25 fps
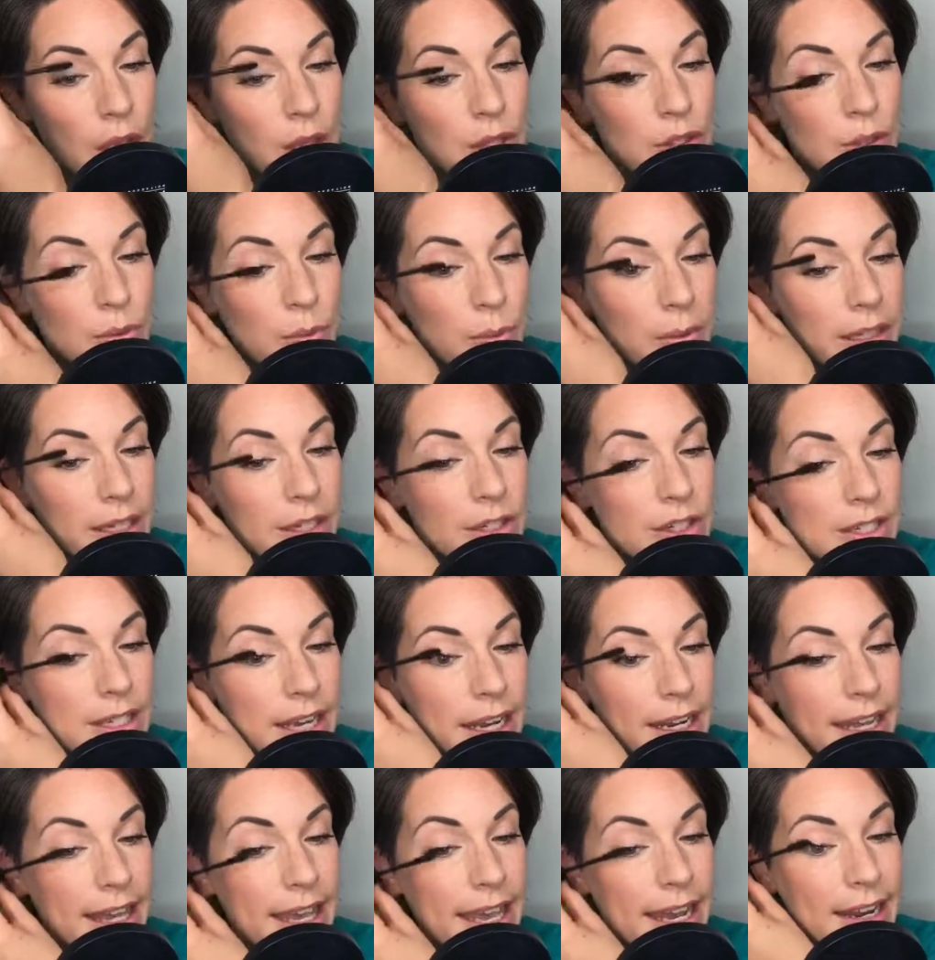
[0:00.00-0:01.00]
So really just
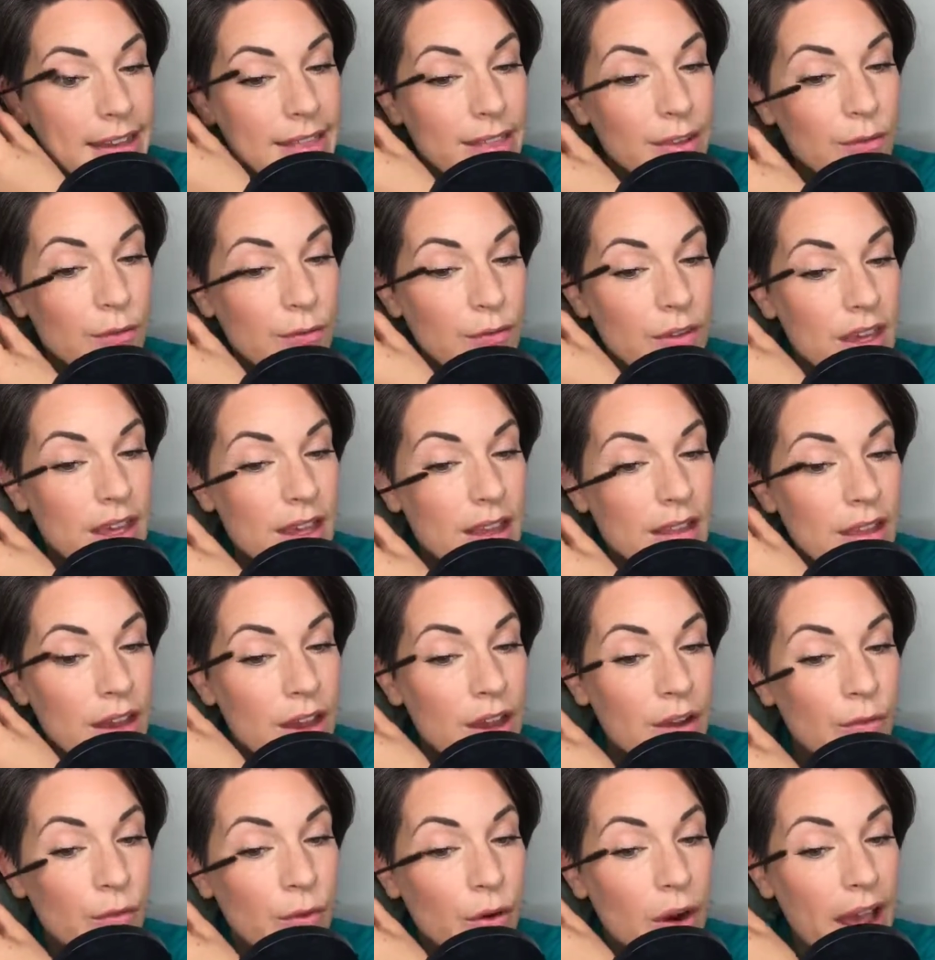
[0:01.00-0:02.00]
kind of getting the feel
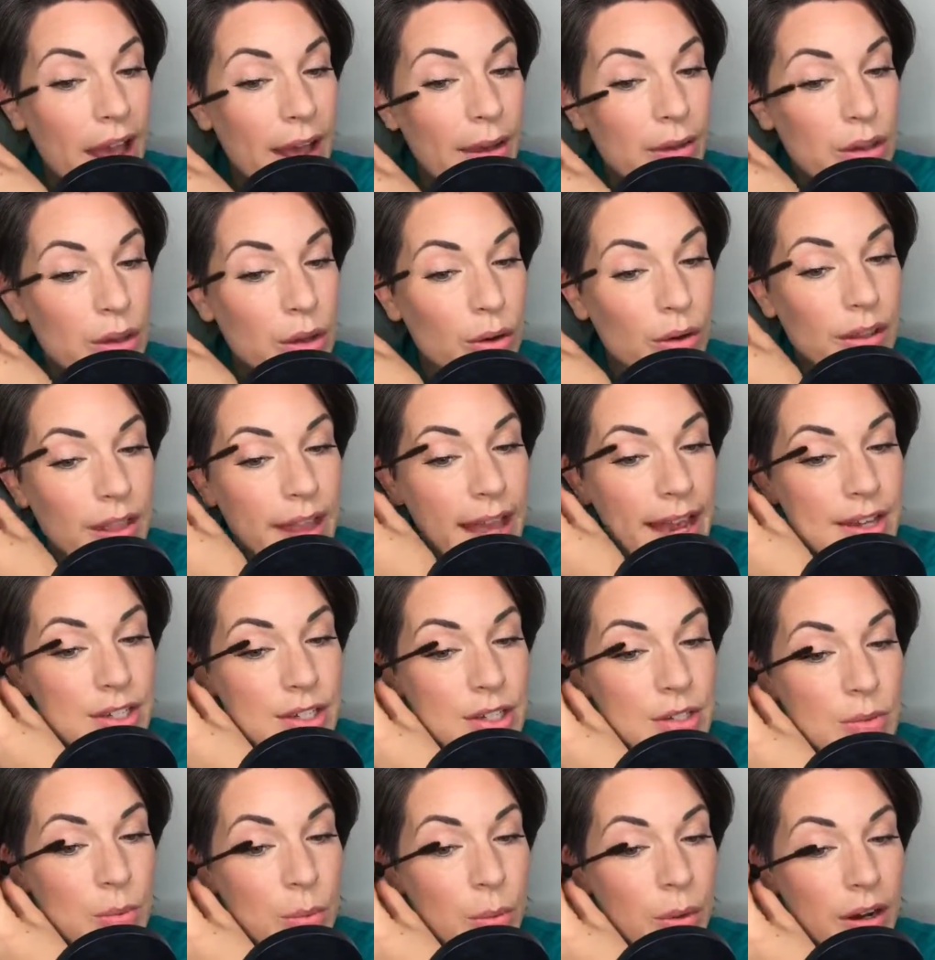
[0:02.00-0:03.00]
for how your
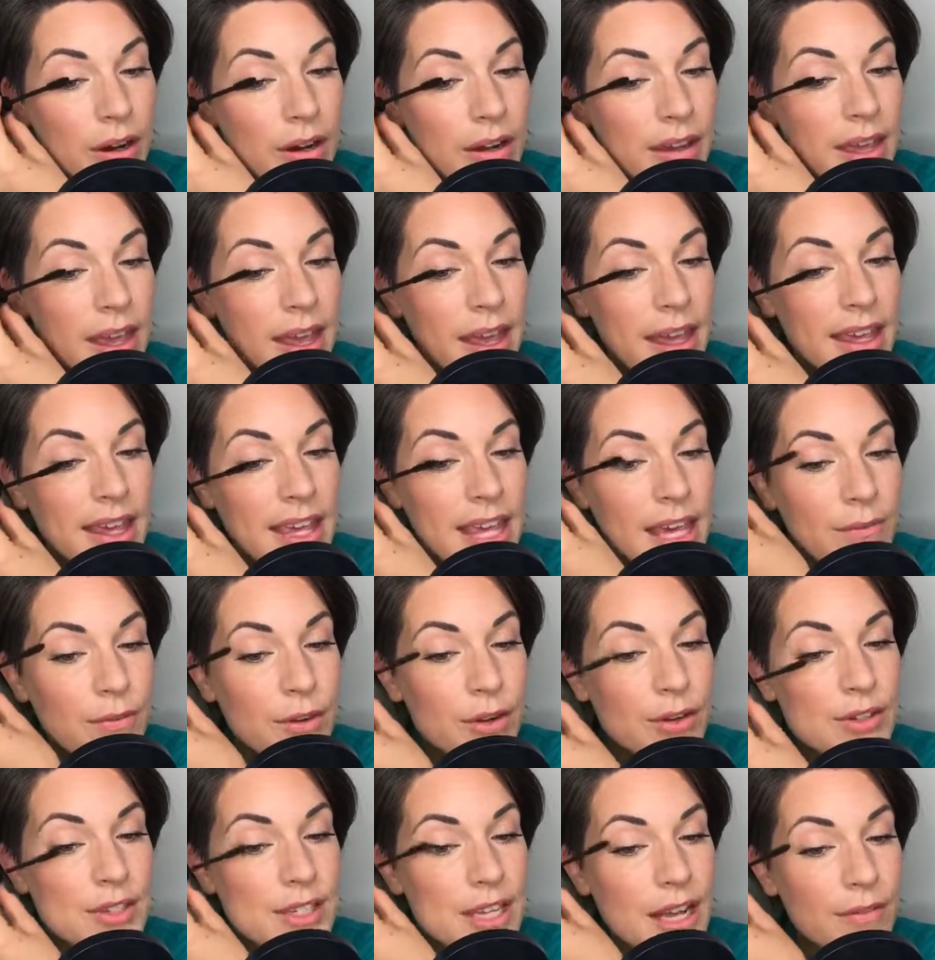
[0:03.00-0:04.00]
lashes work. Give
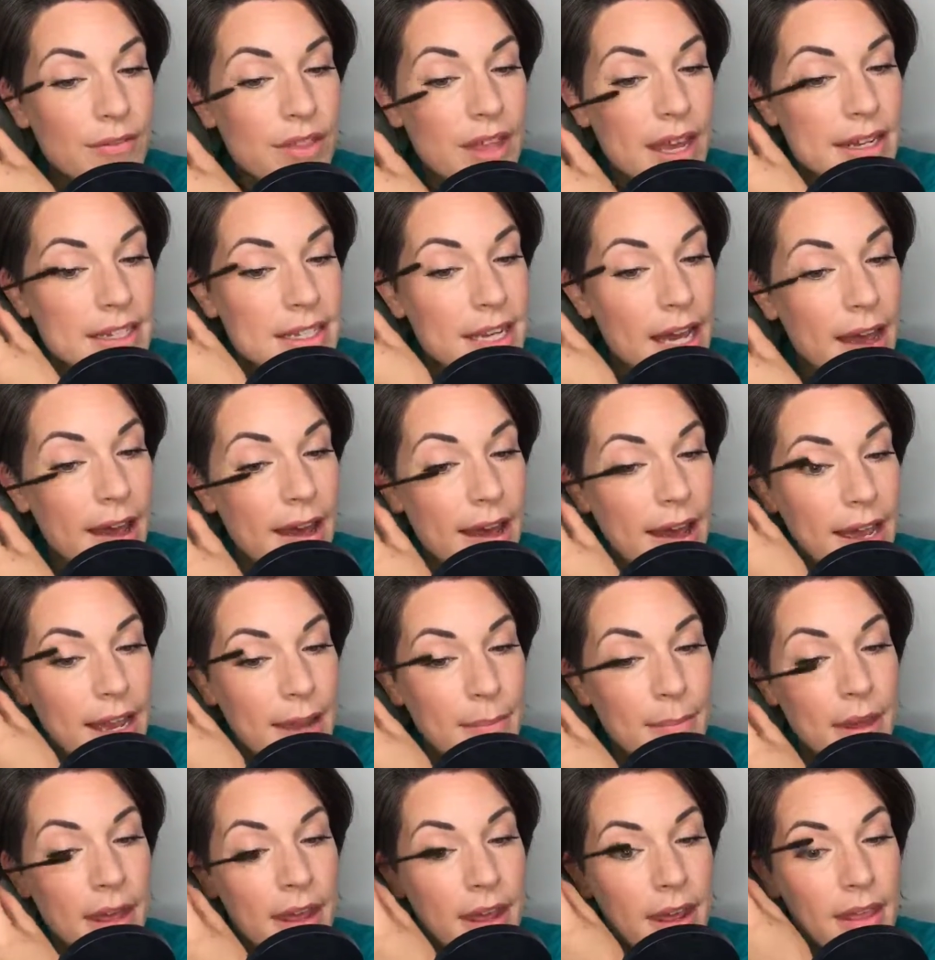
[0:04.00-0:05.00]
yourself that
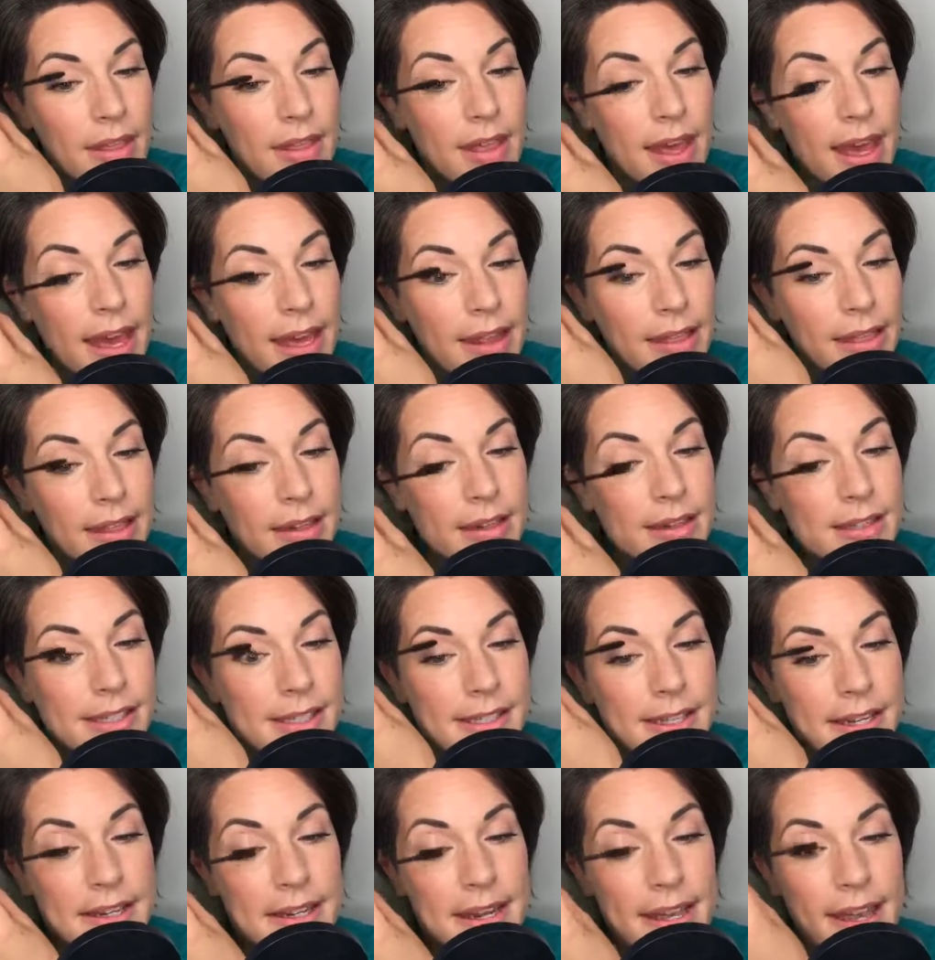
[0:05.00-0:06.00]
time, that little
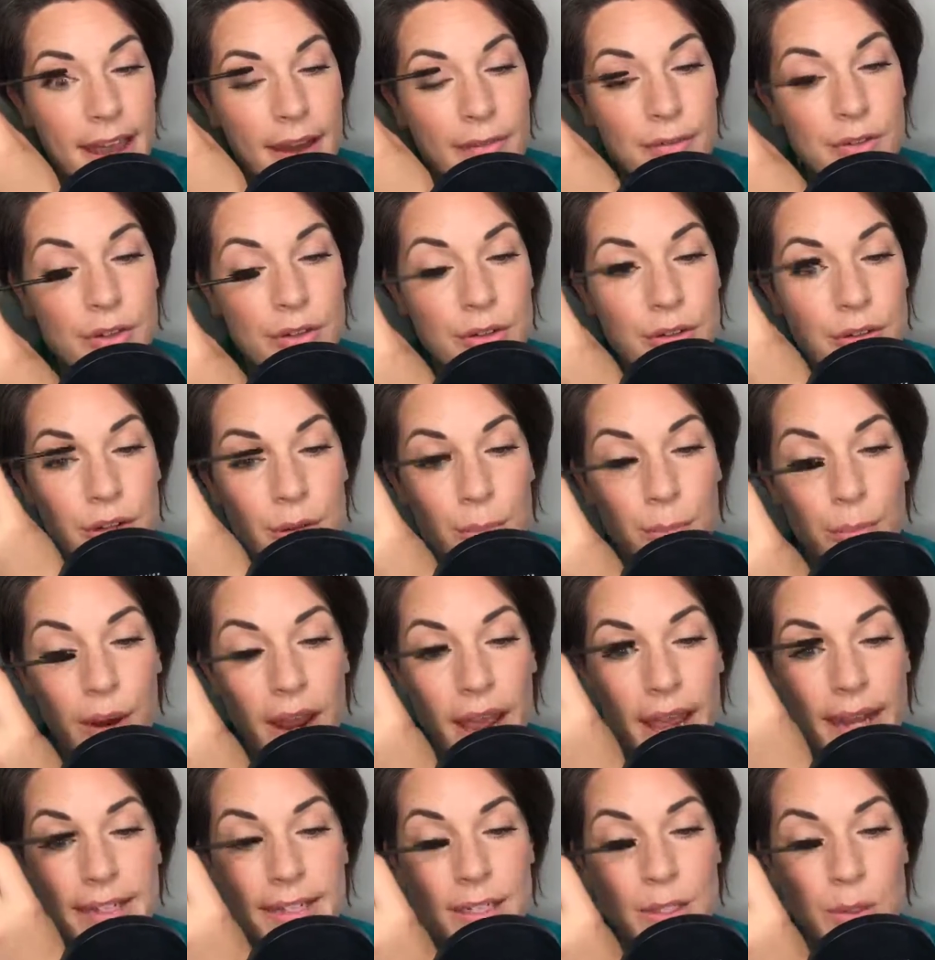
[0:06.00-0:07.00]
Sunday afternoon to
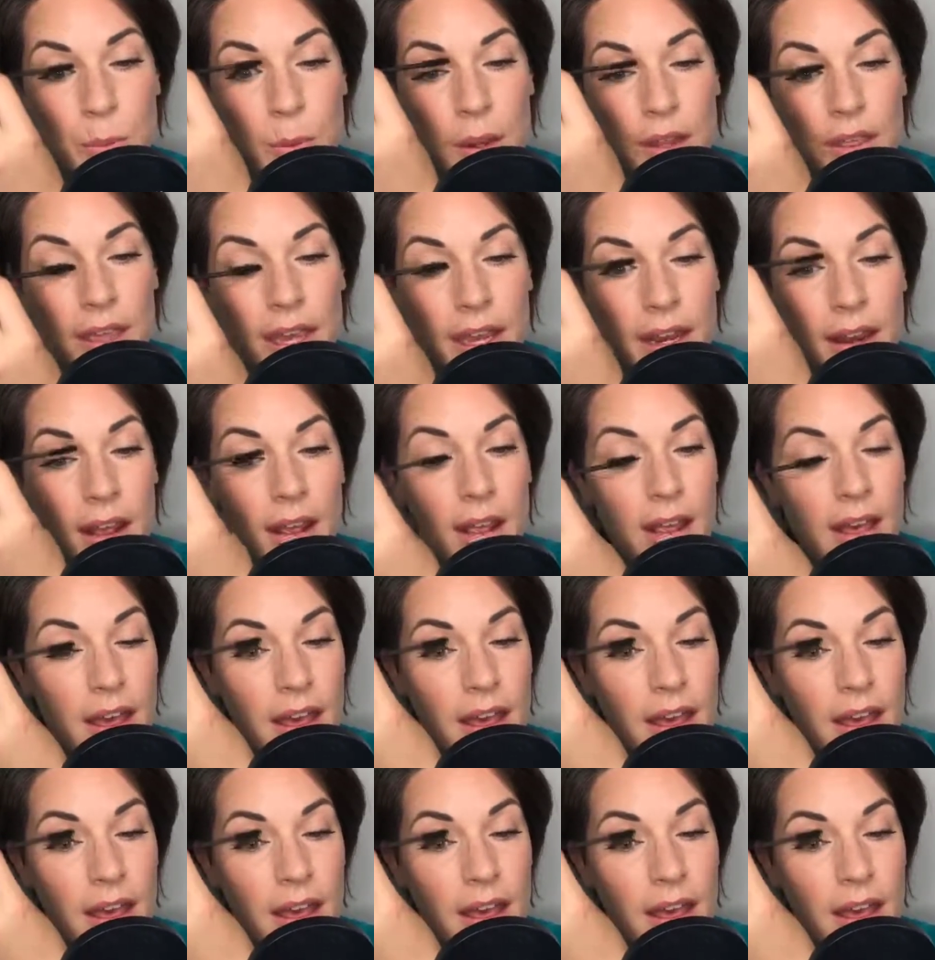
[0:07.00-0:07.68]
practice with it.